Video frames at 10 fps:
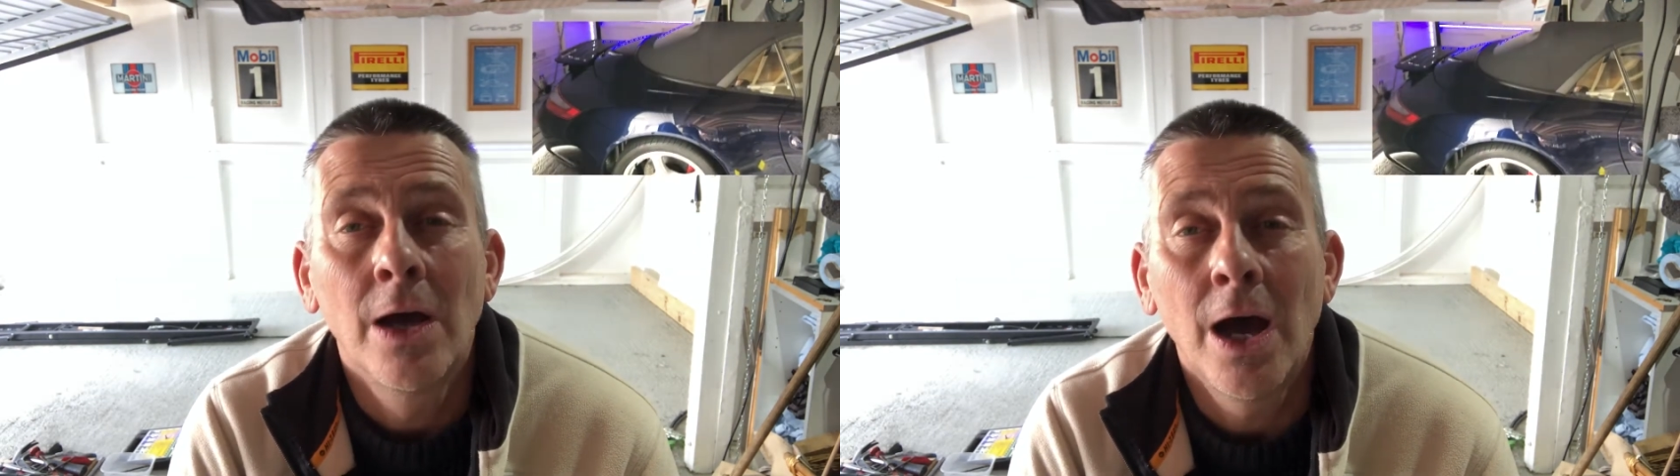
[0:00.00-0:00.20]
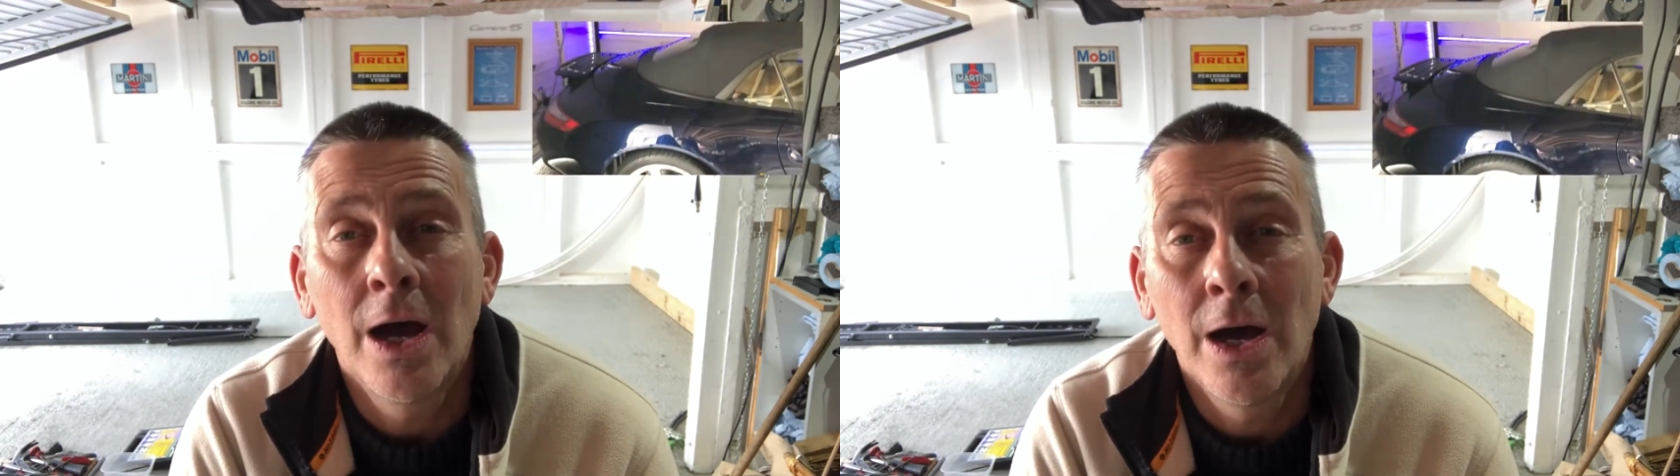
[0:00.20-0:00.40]

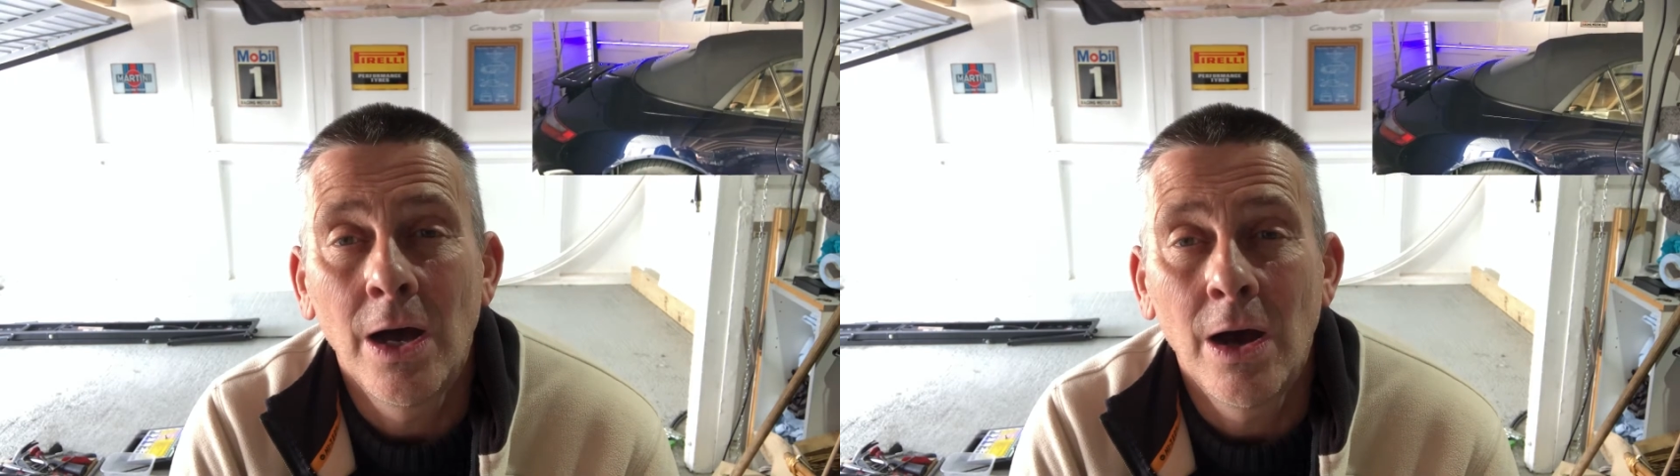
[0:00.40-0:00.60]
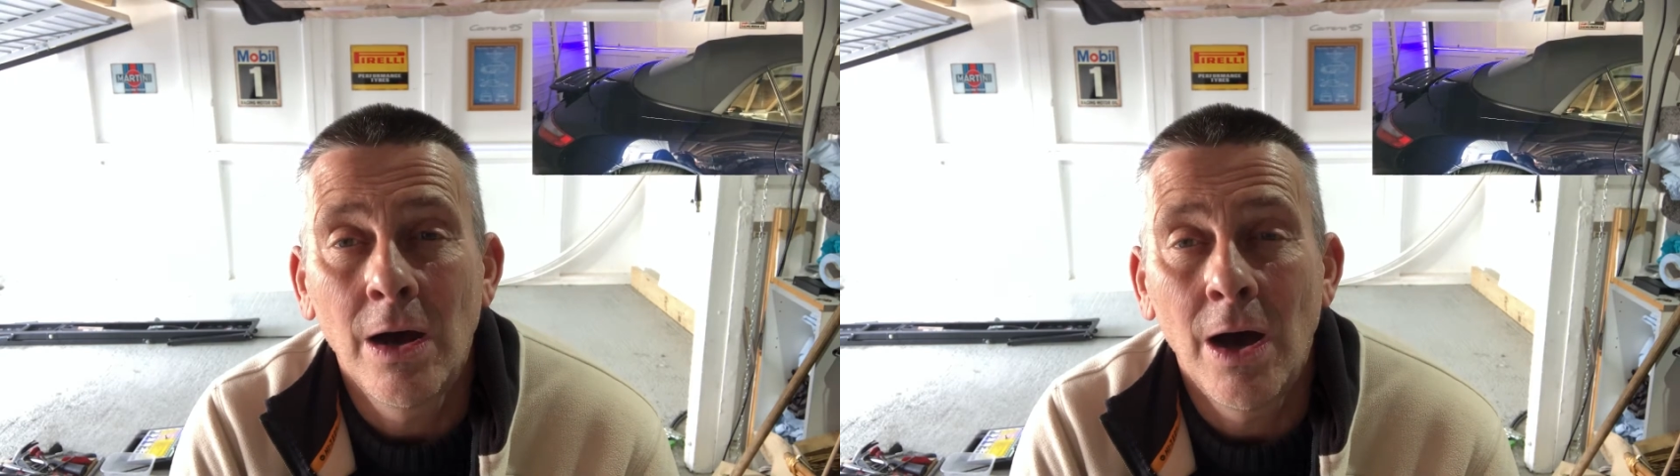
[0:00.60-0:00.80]

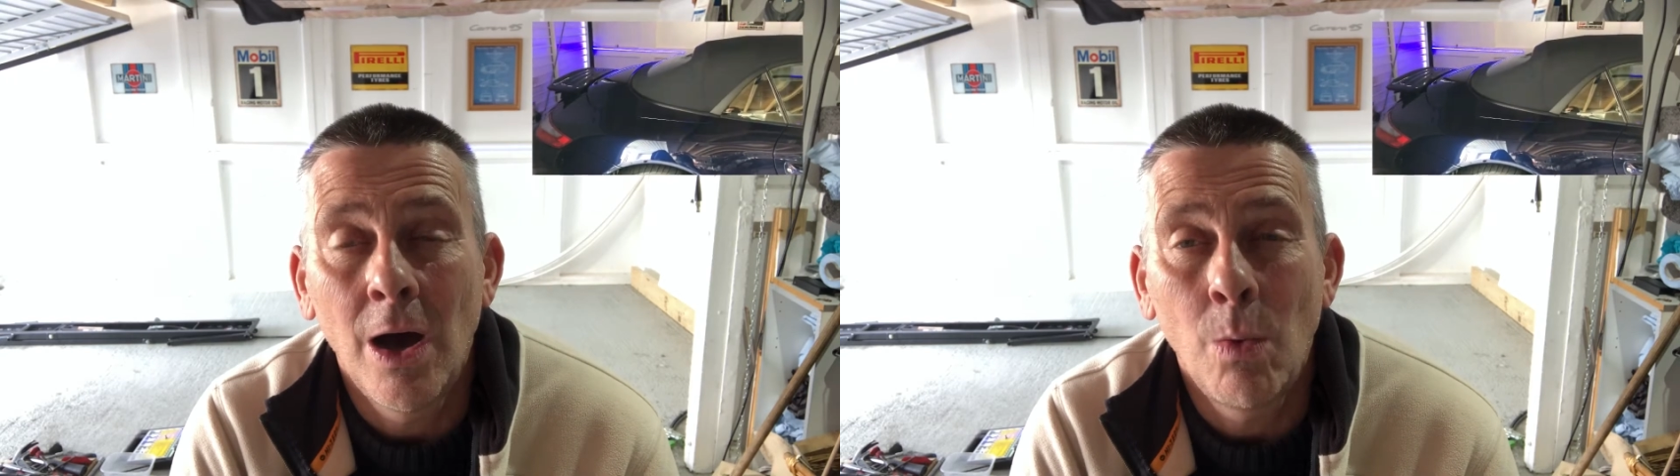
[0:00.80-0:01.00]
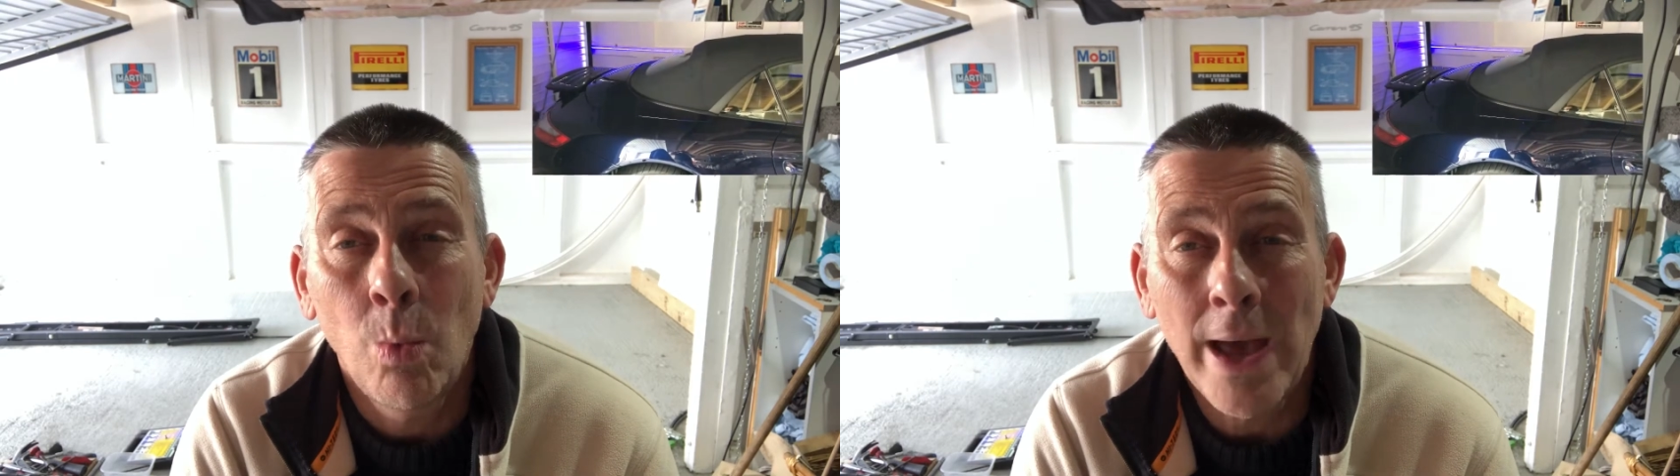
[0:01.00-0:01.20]
a
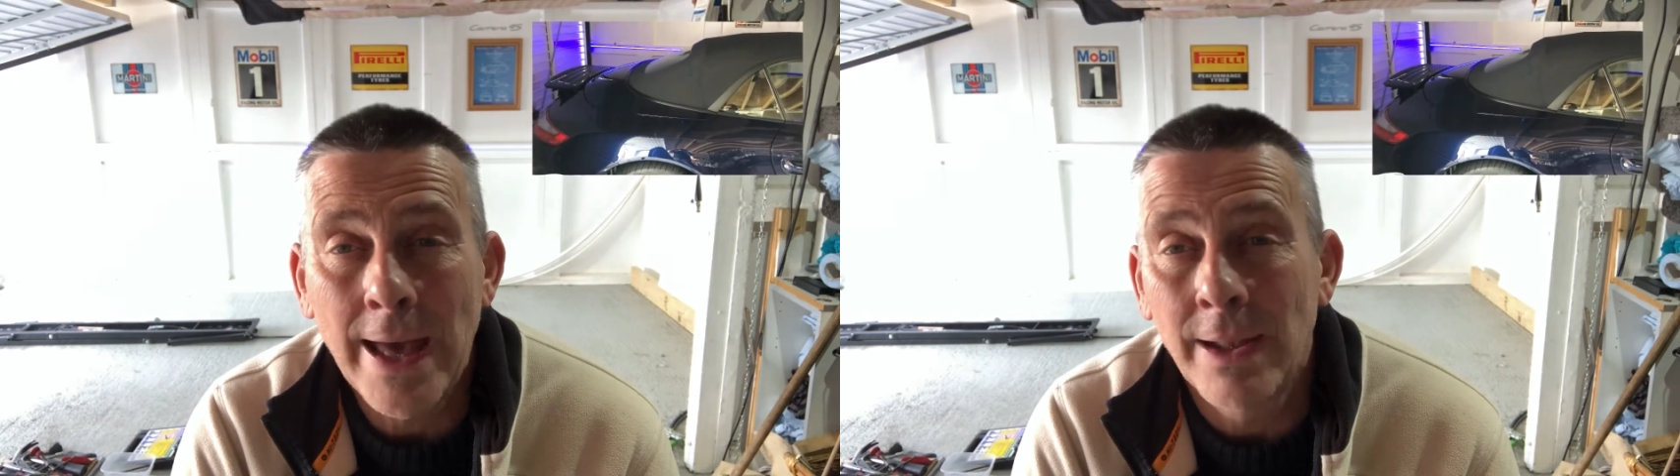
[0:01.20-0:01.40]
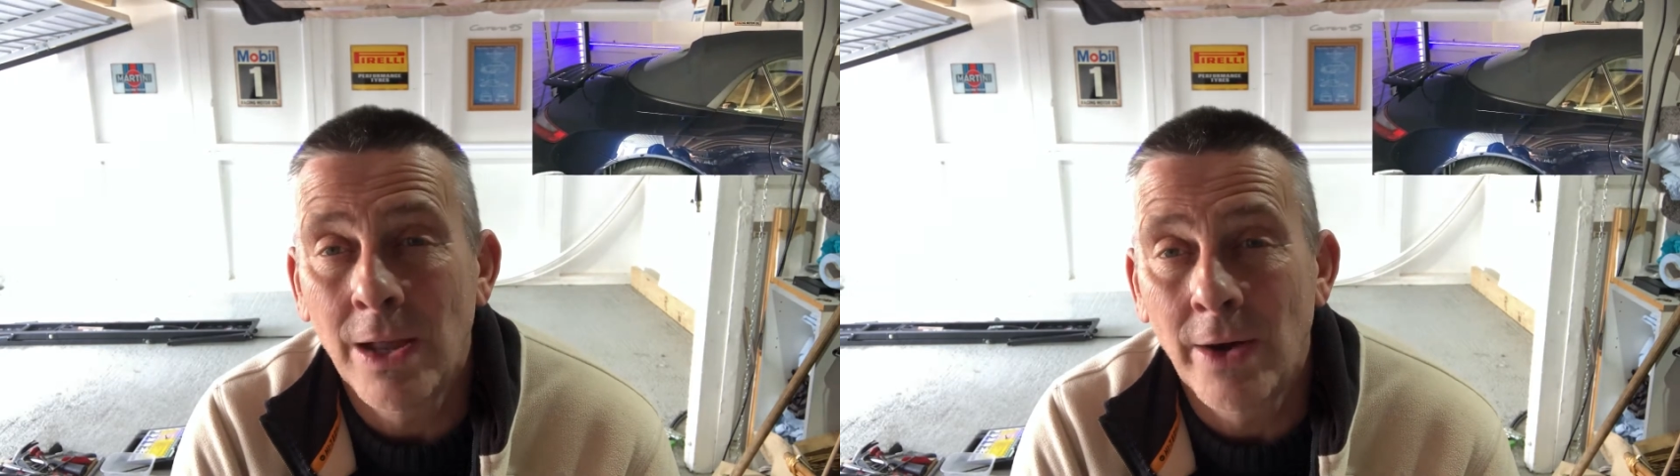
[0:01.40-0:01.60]

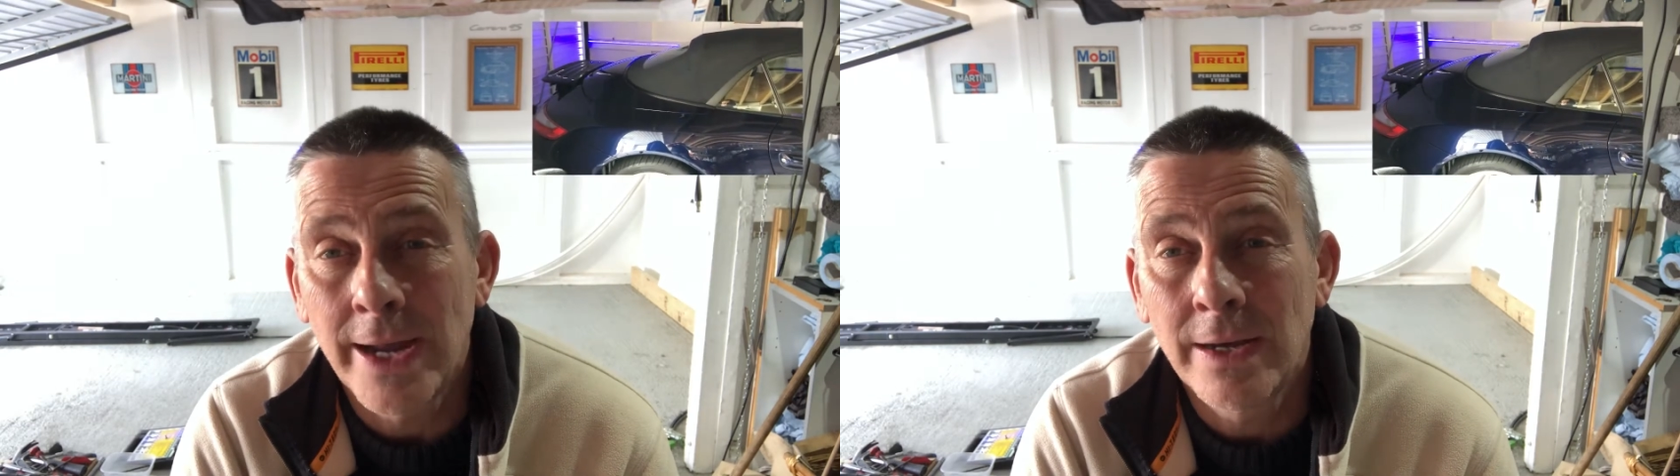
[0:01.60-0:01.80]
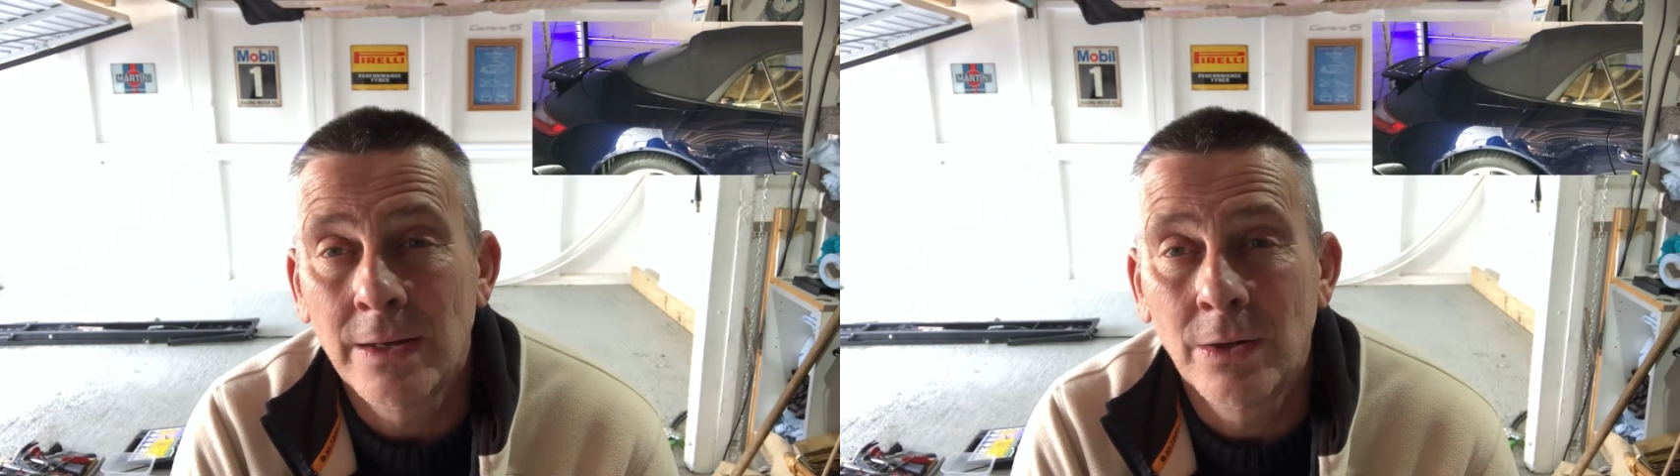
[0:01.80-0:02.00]
wear
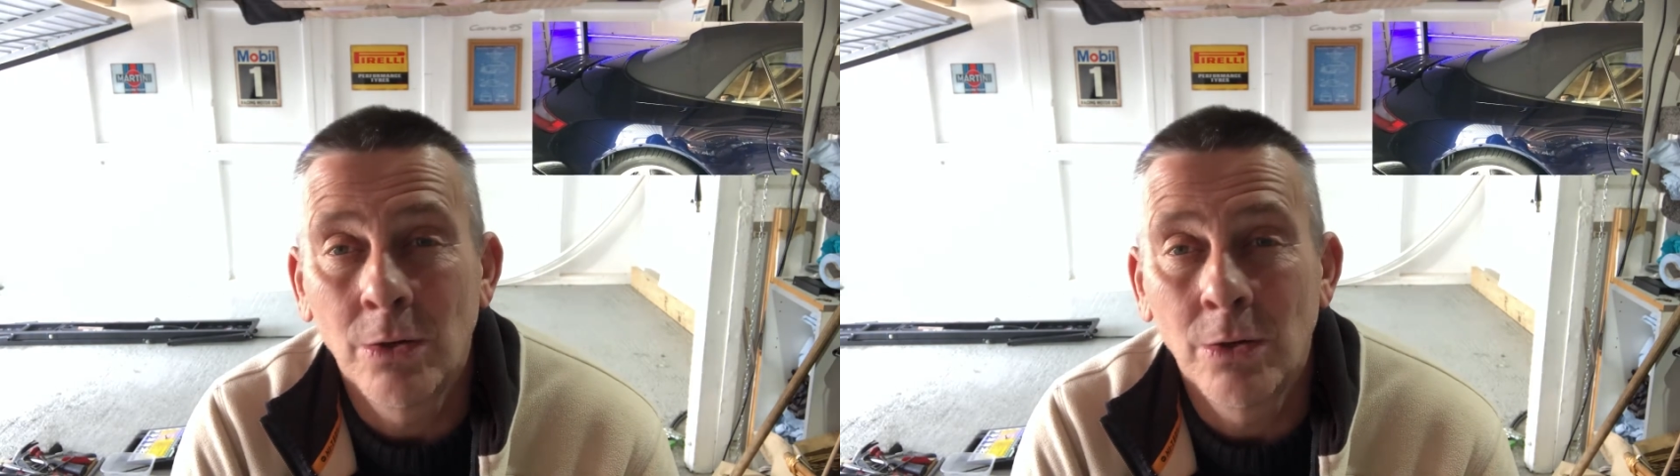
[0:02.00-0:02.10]
line